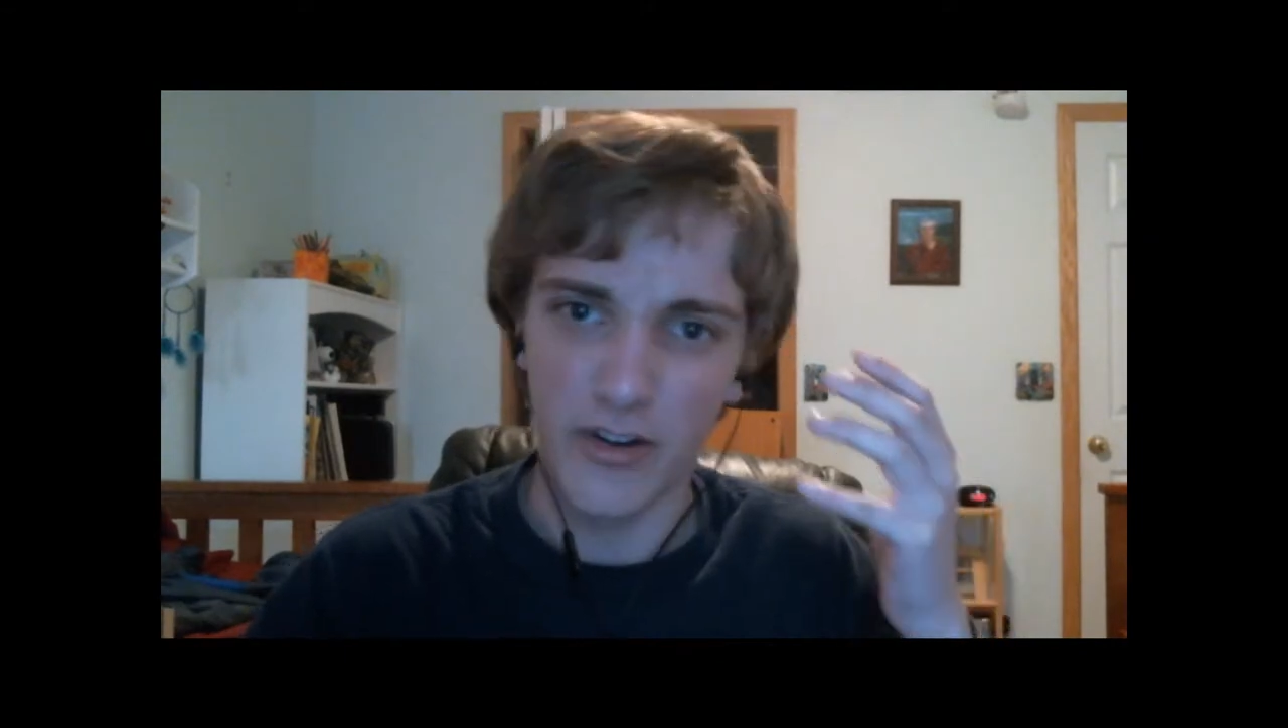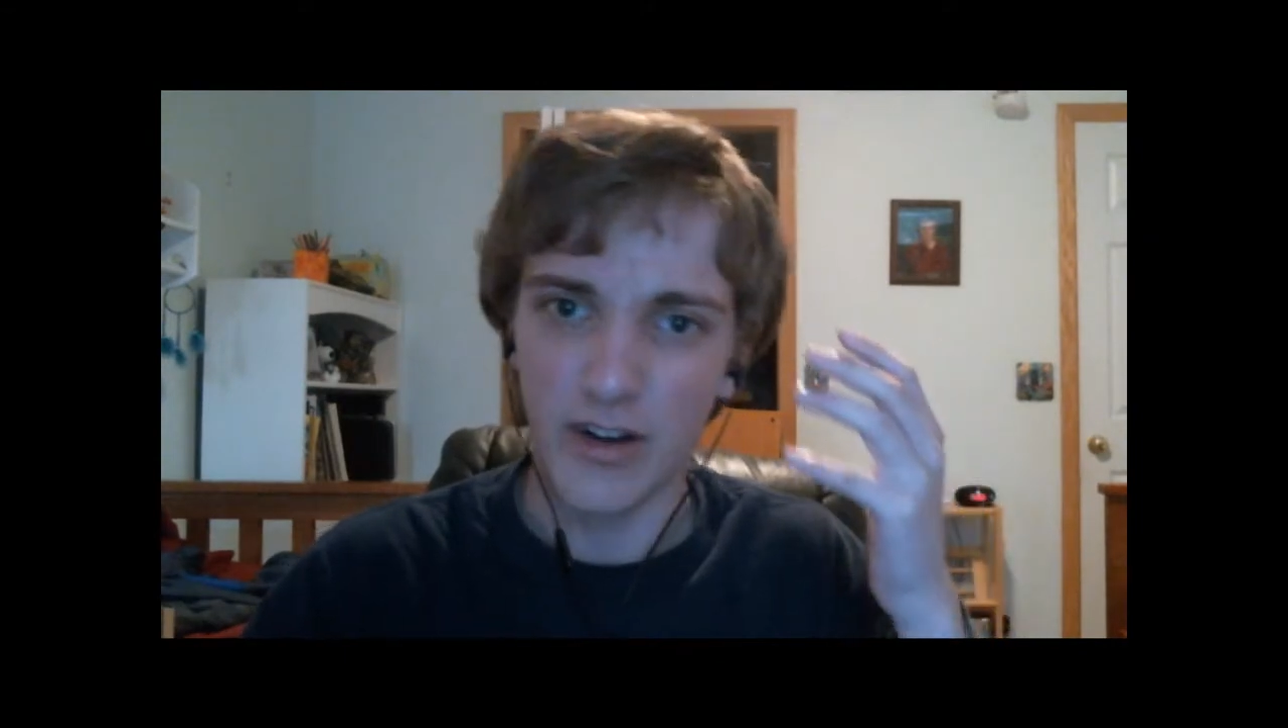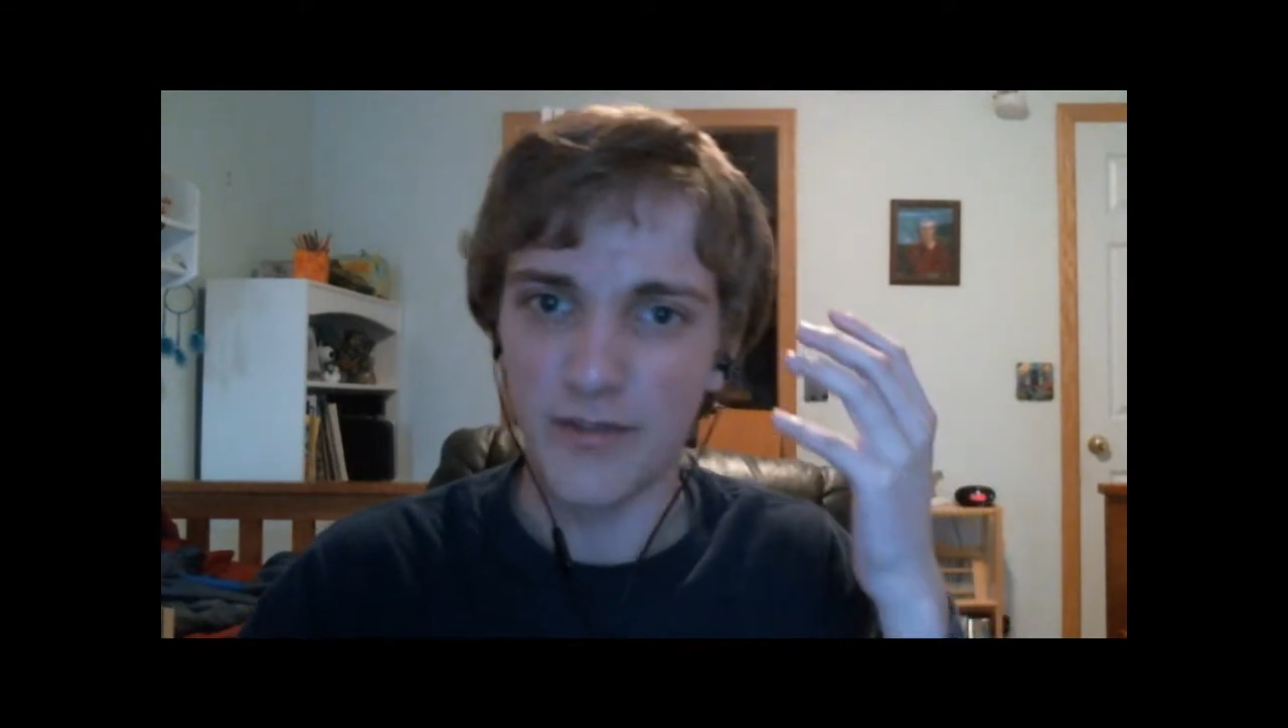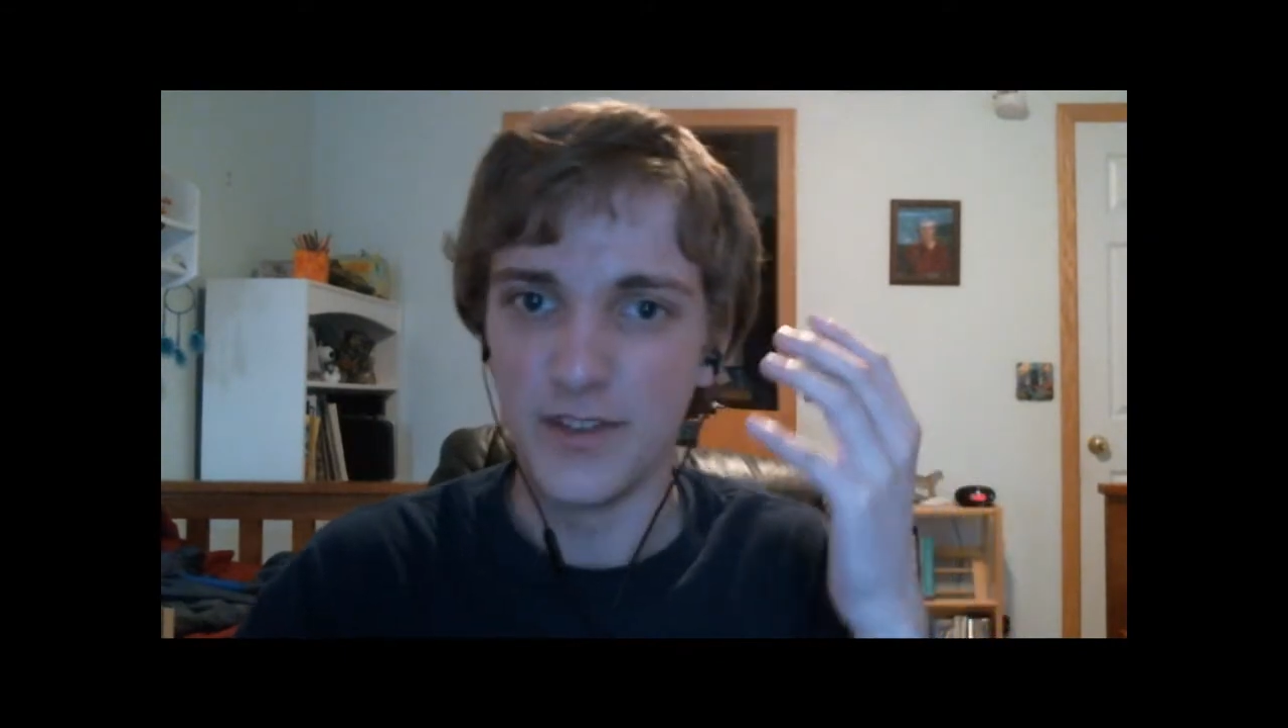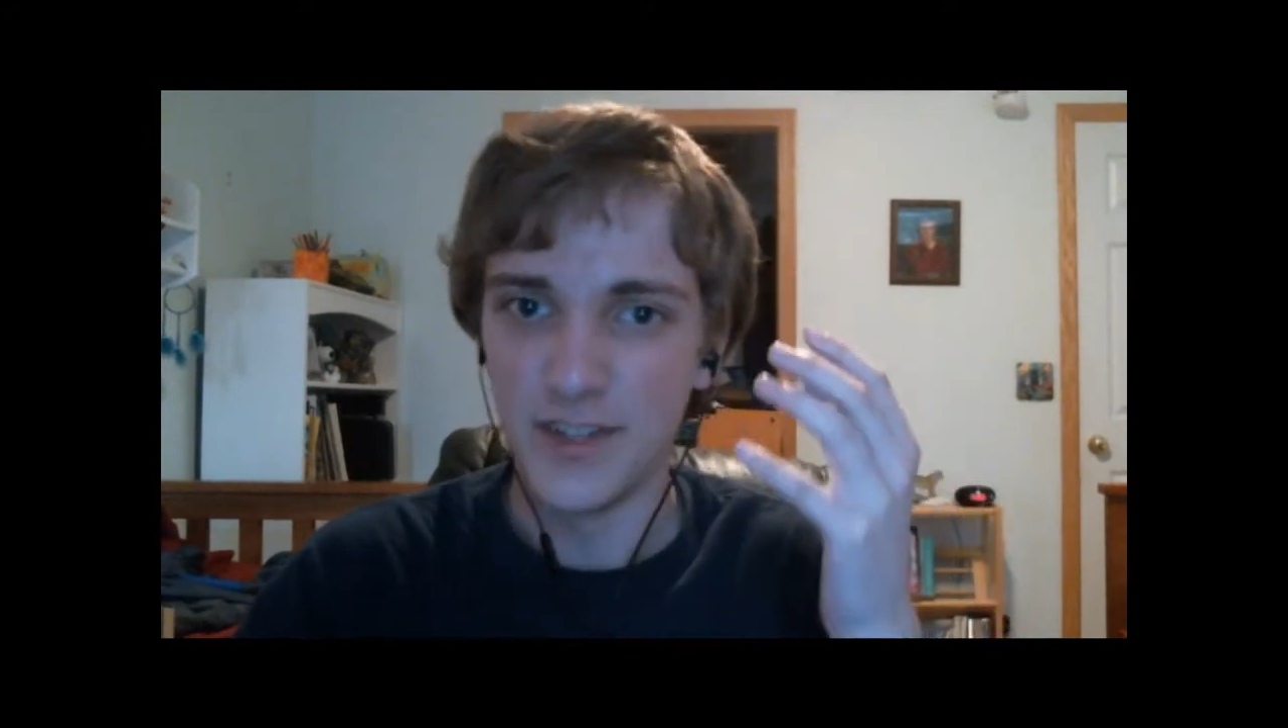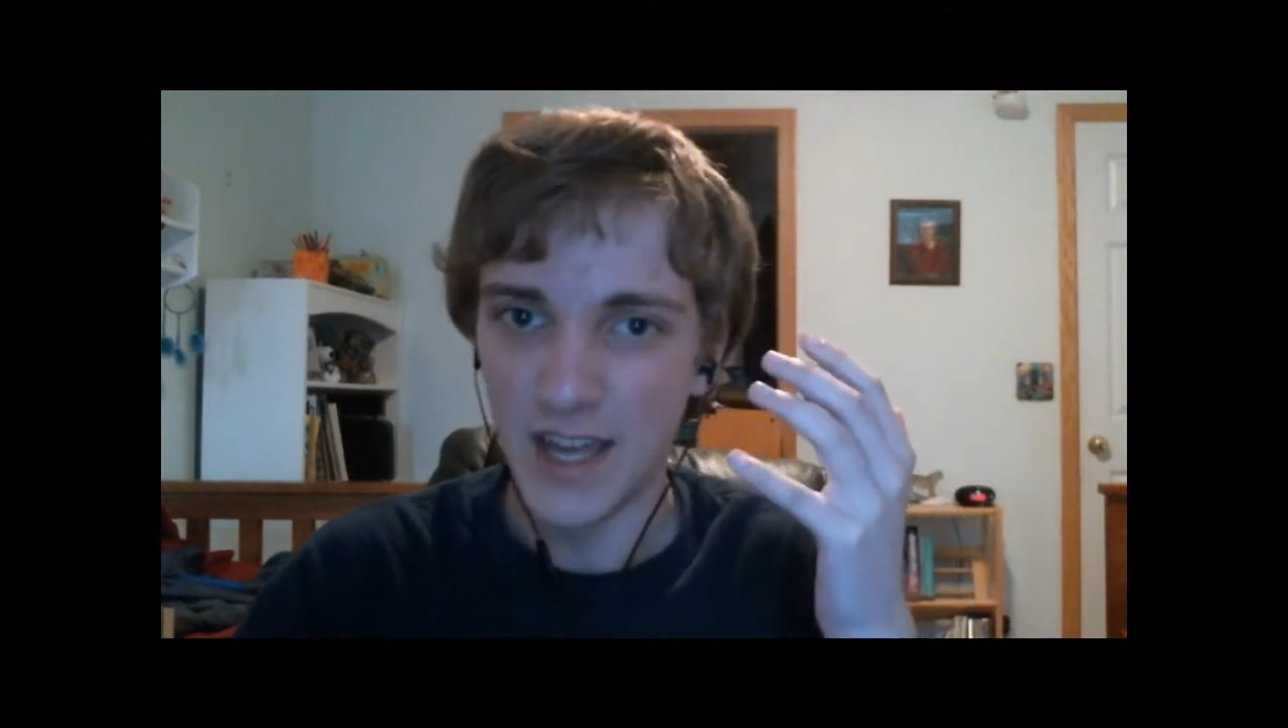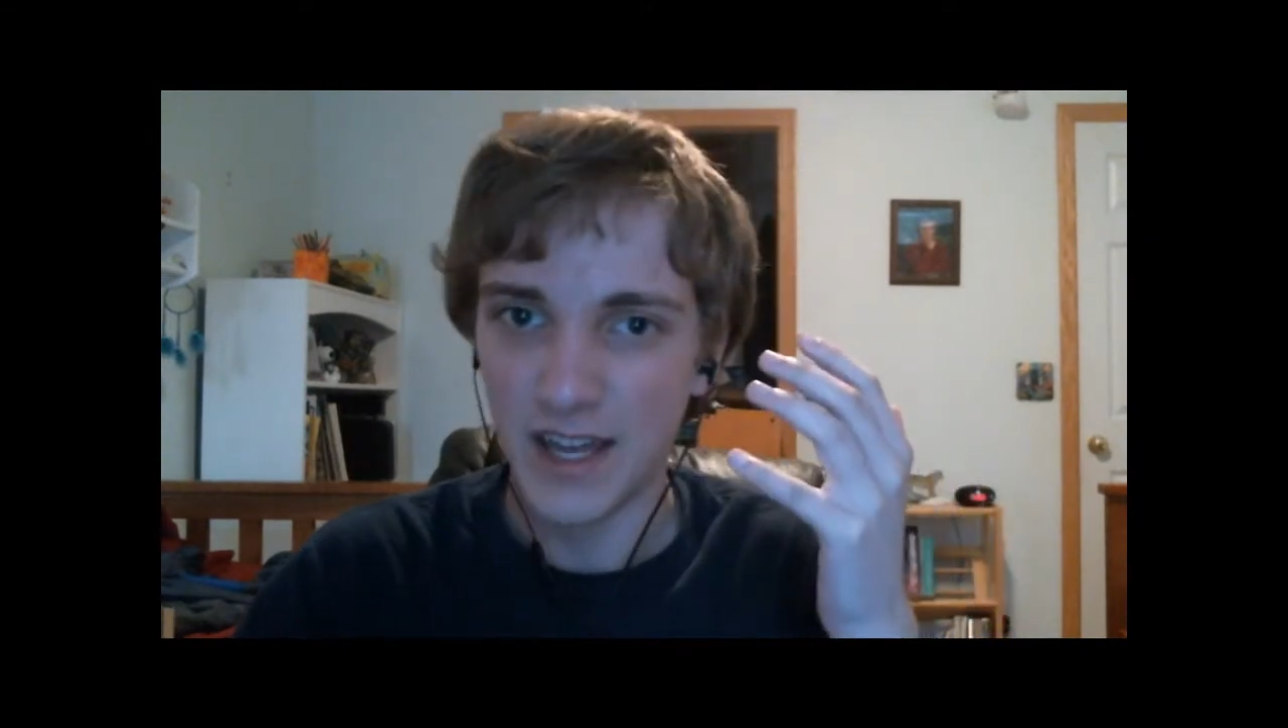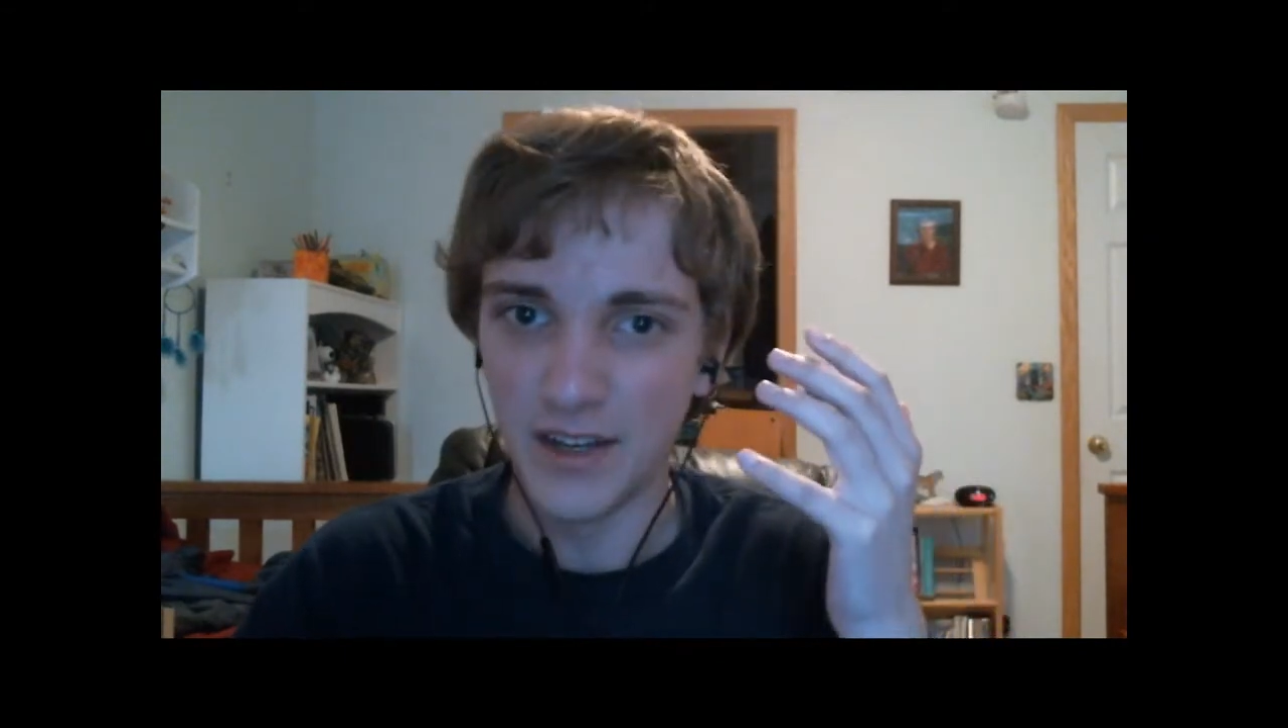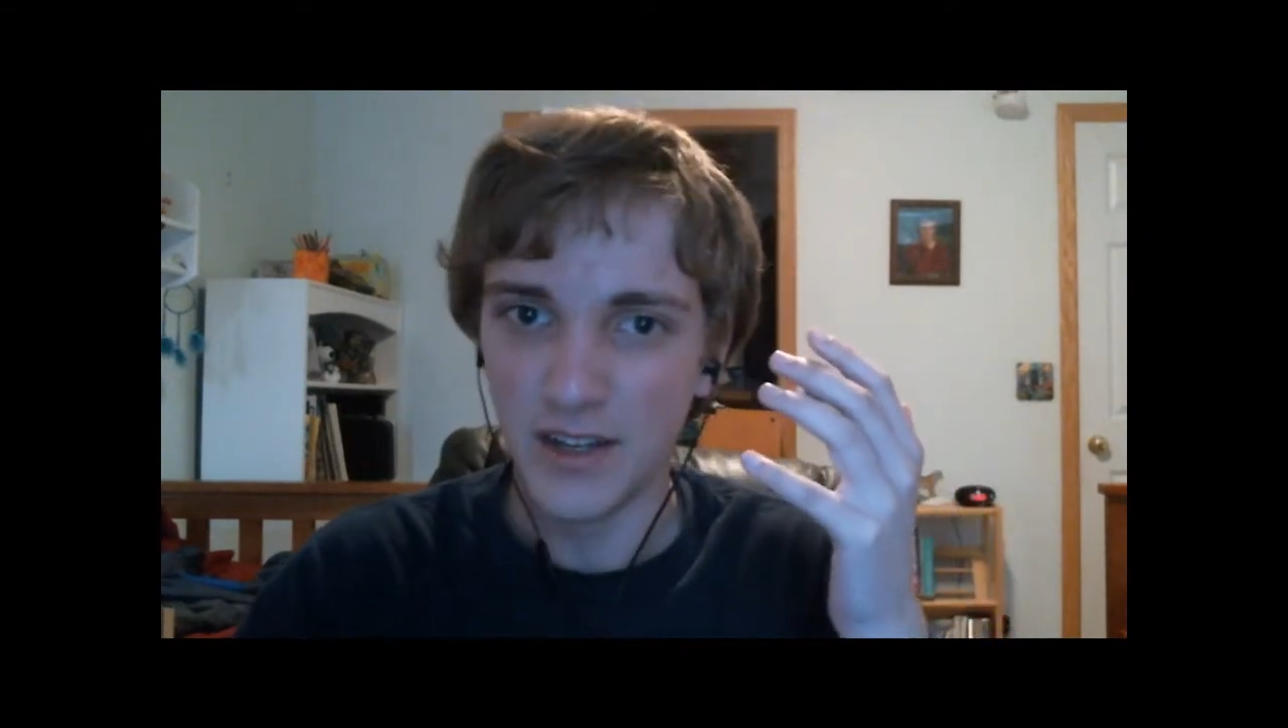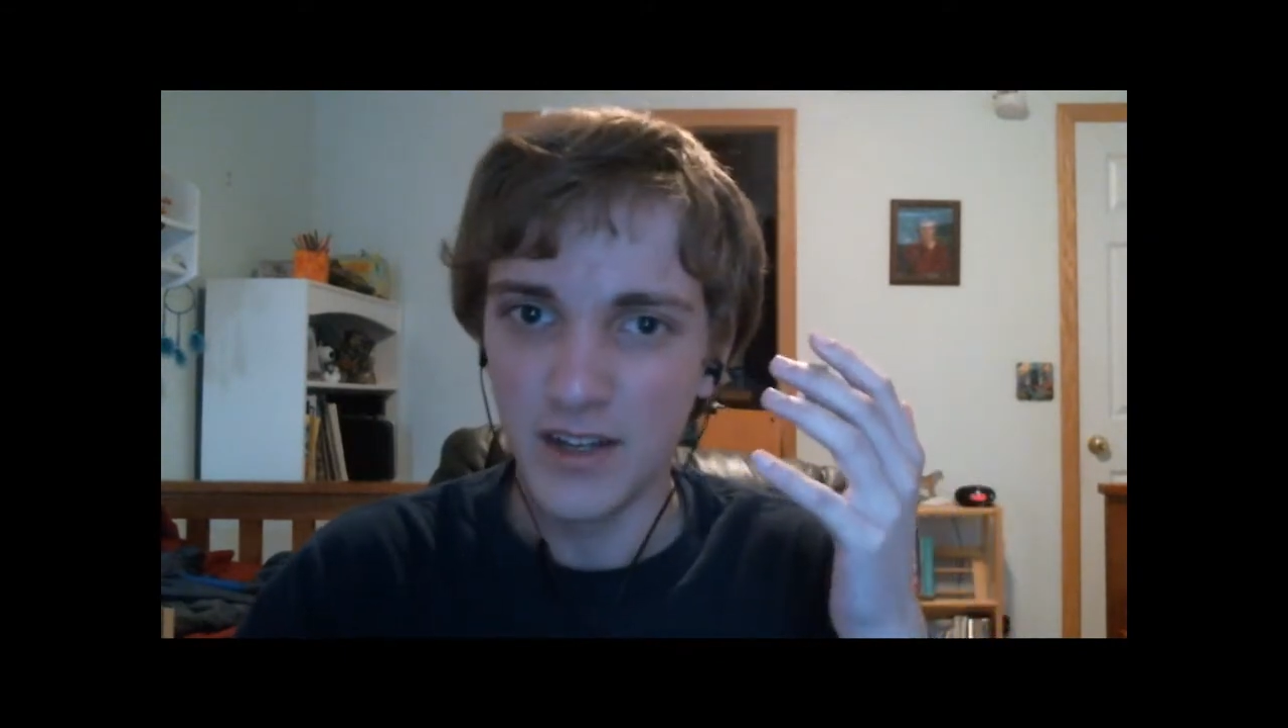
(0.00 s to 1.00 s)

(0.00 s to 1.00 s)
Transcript: off dead,